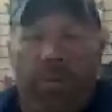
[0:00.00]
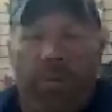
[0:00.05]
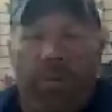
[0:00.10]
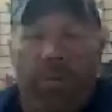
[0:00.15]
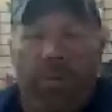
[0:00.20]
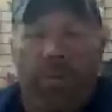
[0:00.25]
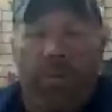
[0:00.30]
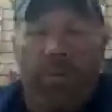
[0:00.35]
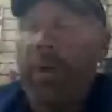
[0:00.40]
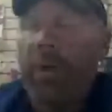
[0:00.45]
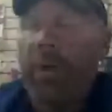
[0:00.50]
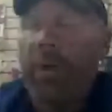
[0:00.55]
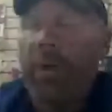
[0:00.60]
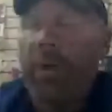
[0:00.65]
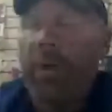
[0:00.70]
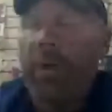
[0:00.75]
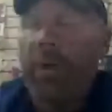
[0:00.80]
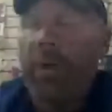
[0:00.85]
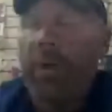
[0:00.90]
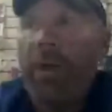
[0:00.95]
Prairie, Alberta.
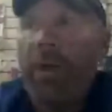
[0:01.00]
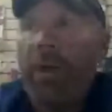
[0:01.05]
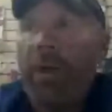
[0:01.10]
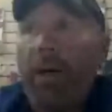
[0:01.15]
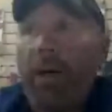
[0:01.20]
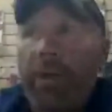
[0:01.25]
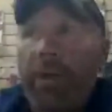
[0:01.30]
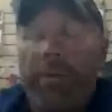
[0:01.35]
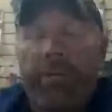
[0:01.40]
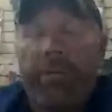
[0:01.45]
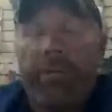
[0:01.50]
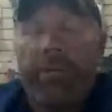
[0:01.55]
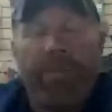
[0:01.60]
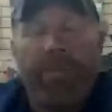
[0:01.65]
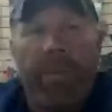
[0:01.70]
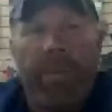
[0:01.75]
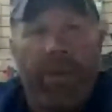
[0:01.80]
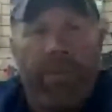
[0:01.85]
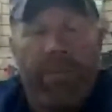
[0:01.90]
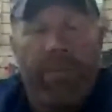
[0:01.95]
Uh, you can
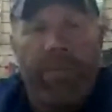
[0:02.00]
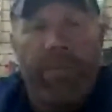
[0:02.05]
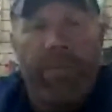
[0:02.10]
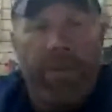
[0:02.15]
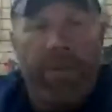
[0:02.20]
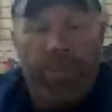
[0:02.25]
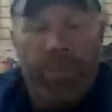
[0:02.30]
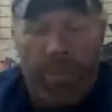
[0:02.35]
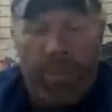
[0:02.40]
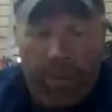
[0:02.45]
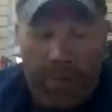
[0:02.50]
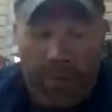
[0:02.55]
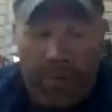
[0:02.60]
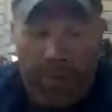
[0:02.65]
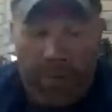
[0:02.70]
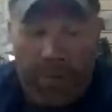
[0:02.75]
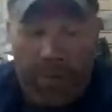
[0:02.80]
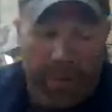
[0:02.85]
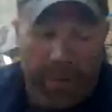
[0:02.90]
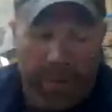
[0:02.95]
find me on
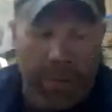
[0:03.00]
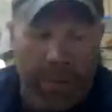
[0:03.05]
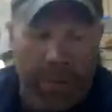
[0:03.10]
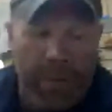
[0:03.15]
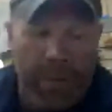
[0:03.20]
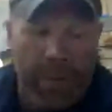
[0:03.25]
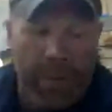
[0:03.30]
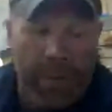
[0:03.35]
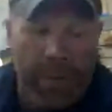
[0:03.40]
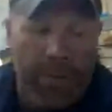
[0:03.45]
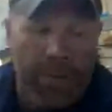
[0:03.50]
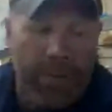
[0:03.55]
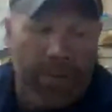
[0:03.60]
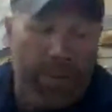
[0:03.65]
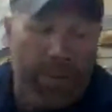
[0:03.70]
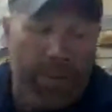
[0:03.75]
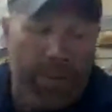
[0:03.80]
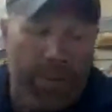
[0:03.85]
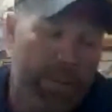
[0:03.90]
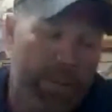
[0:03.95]
Facebook on my uh,